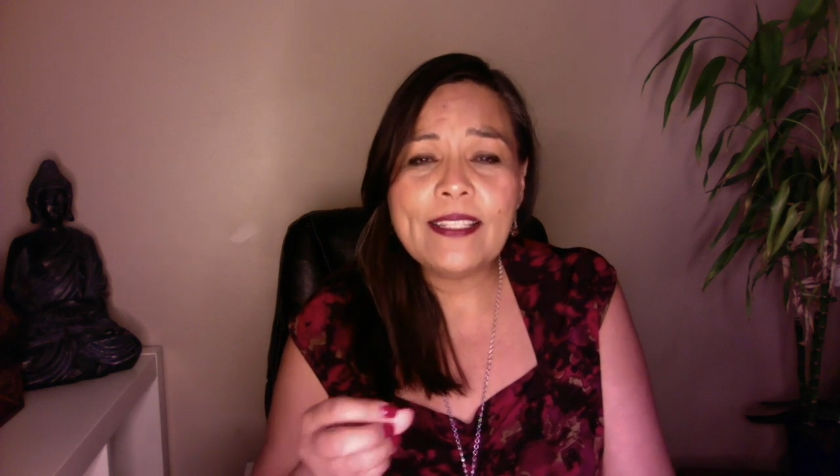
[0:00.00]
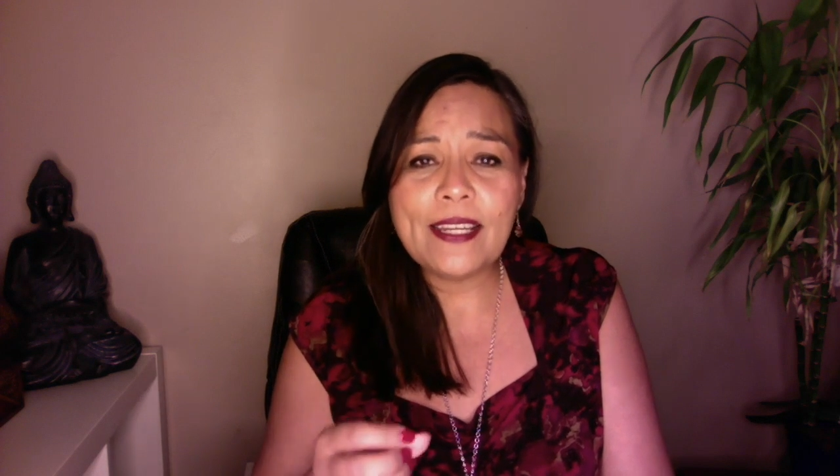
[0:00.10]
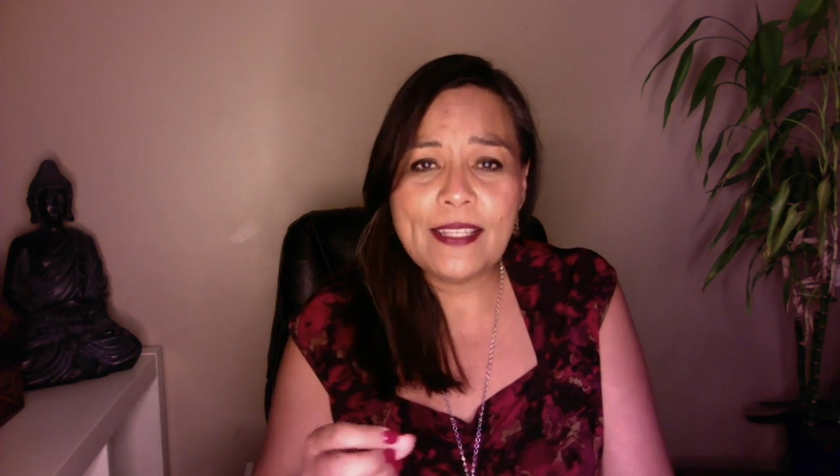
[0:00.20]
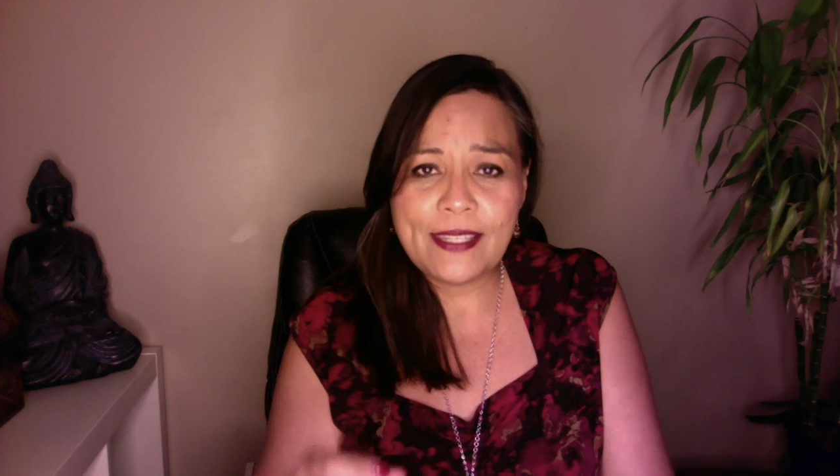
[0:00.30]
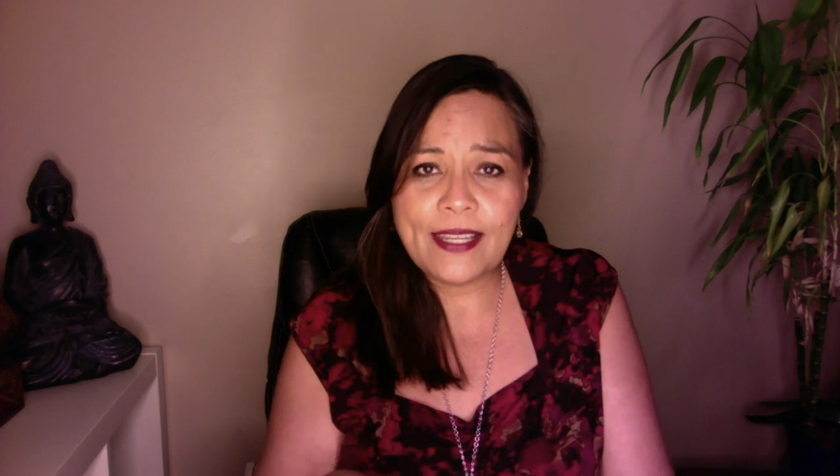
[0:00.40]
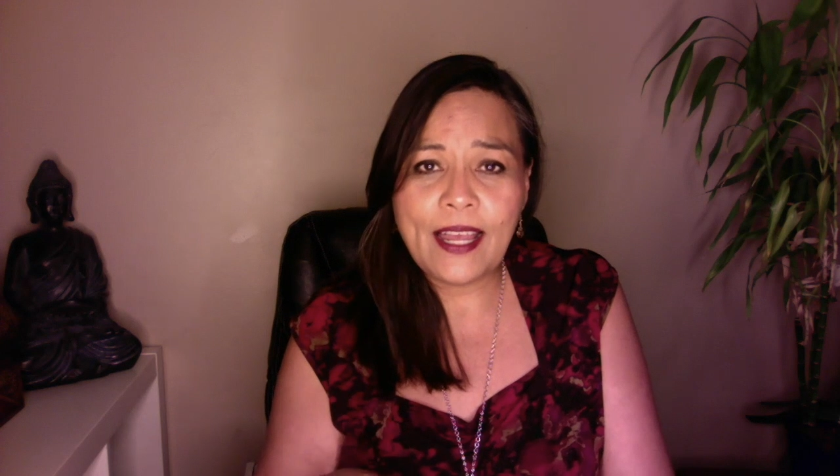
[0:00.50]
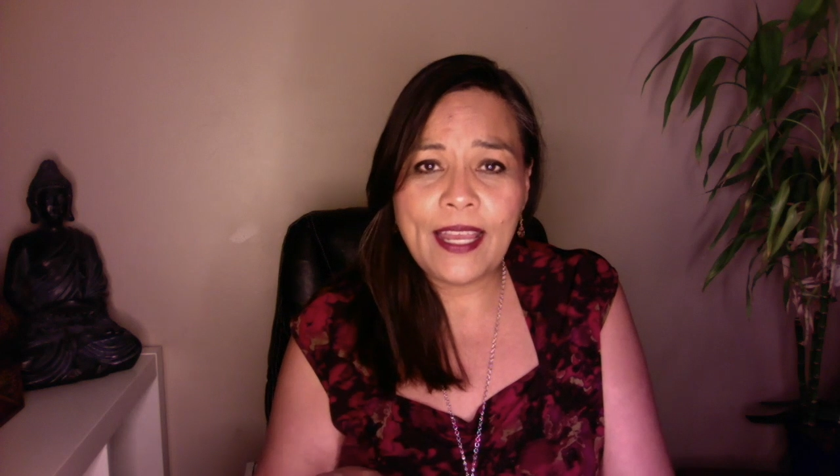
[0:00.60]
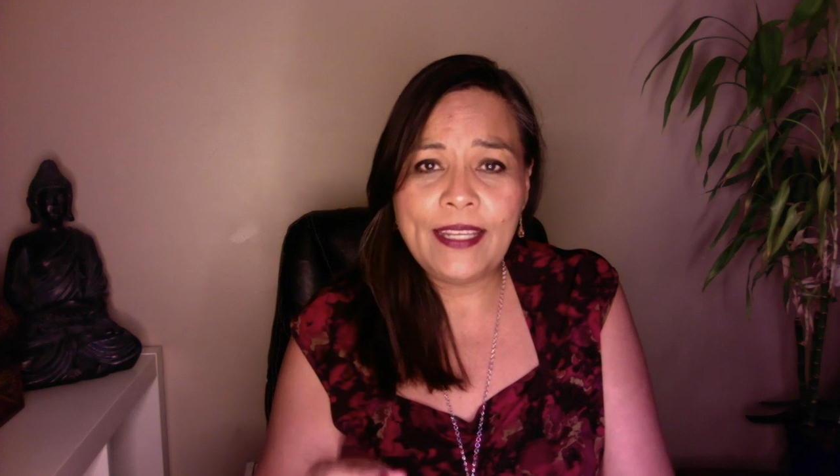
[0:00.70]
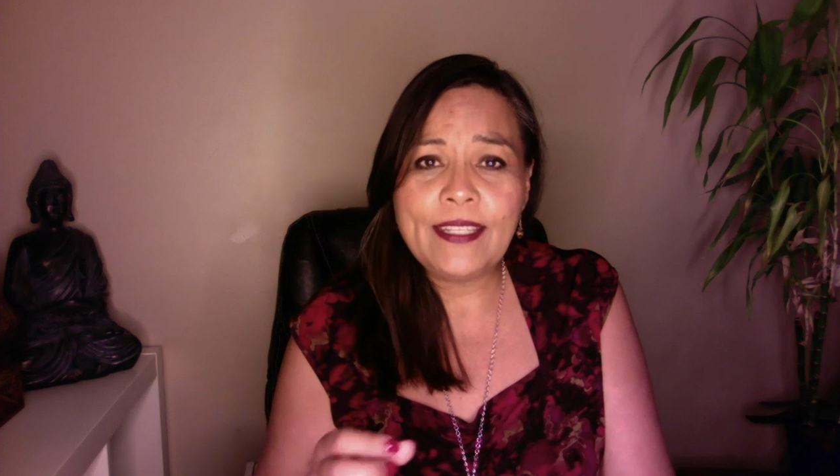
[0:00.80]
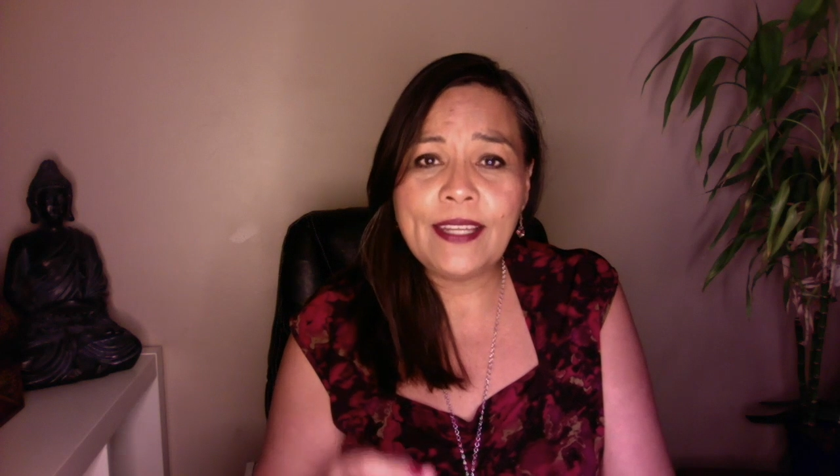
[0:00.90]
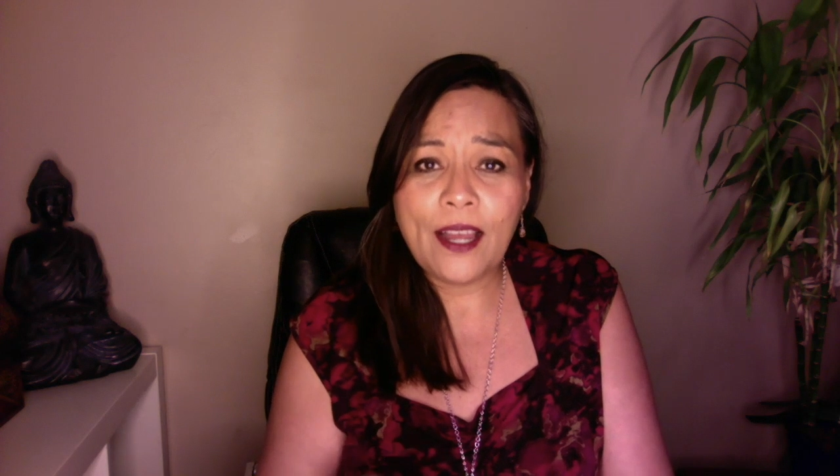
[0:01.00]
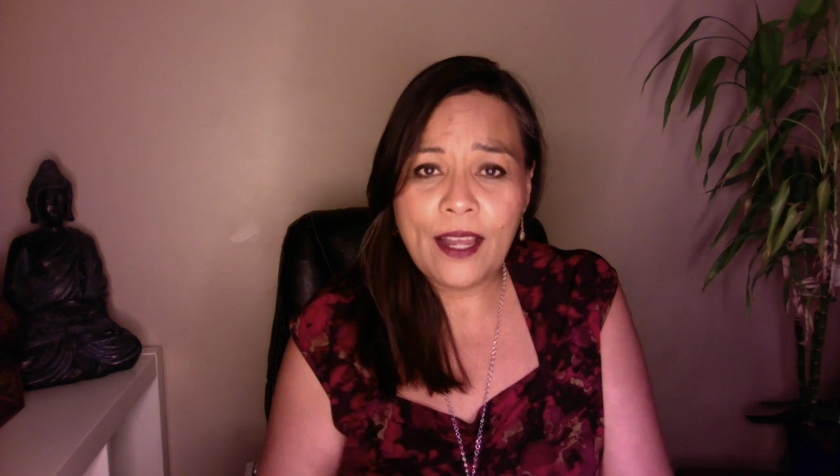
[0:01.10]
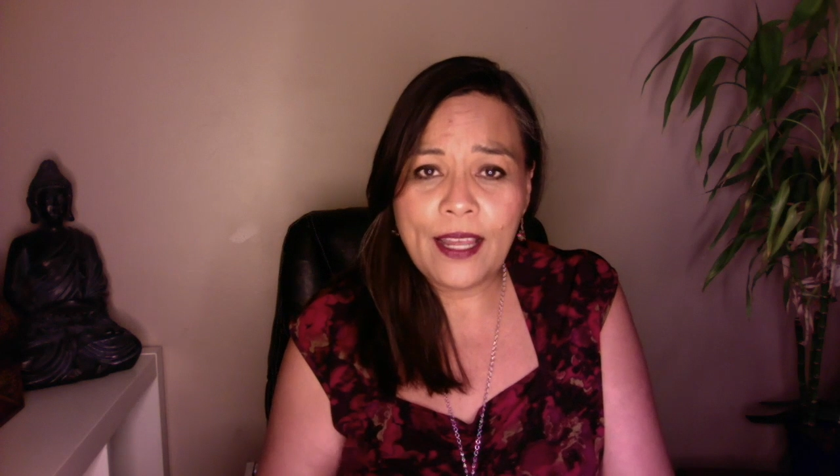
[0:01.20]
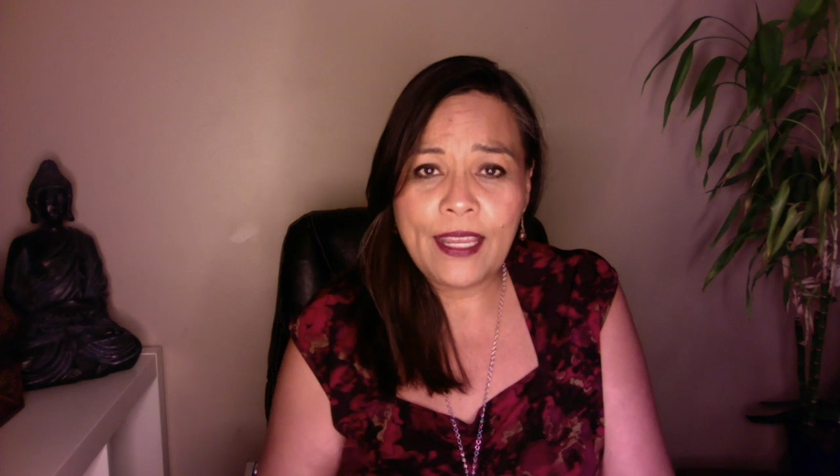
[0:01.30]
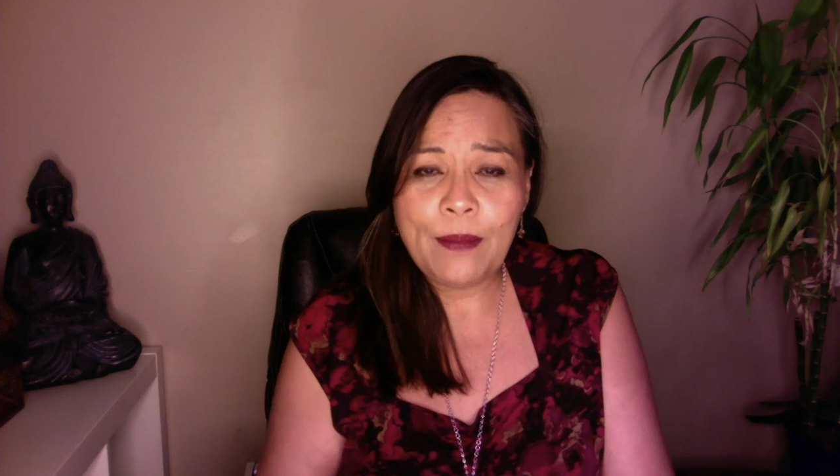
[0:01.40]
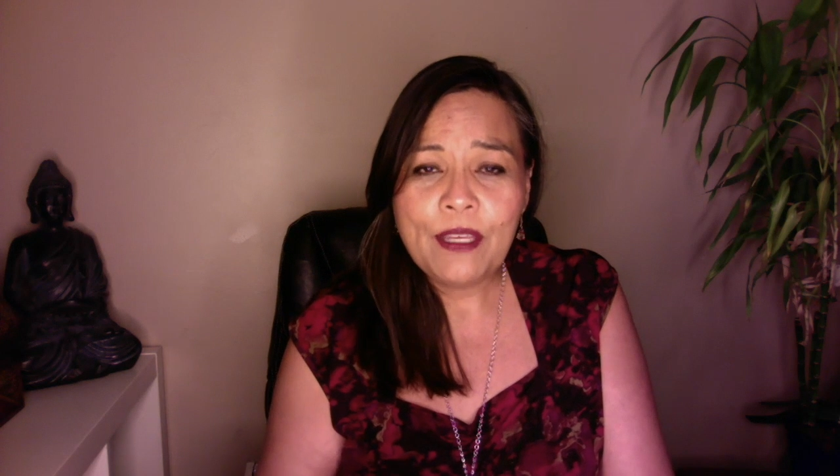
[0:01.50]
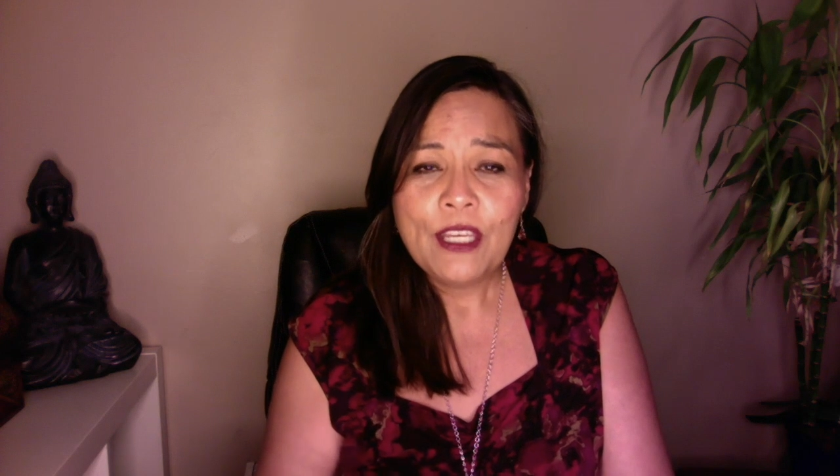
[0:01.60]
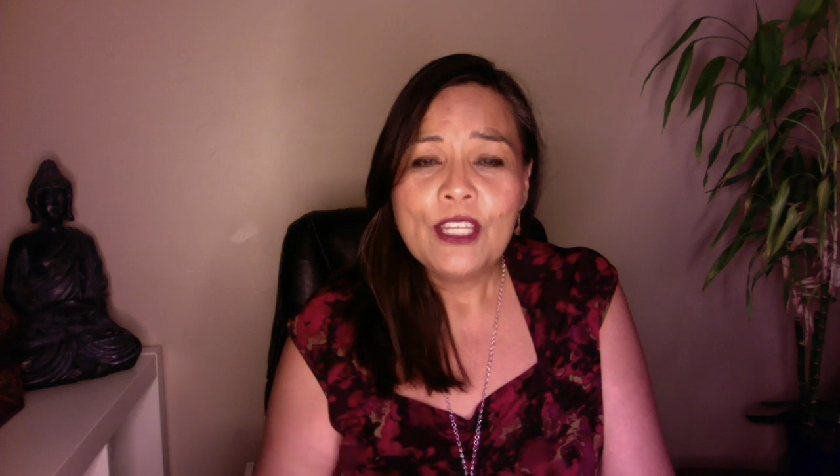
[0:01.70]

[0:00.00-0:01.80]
aside time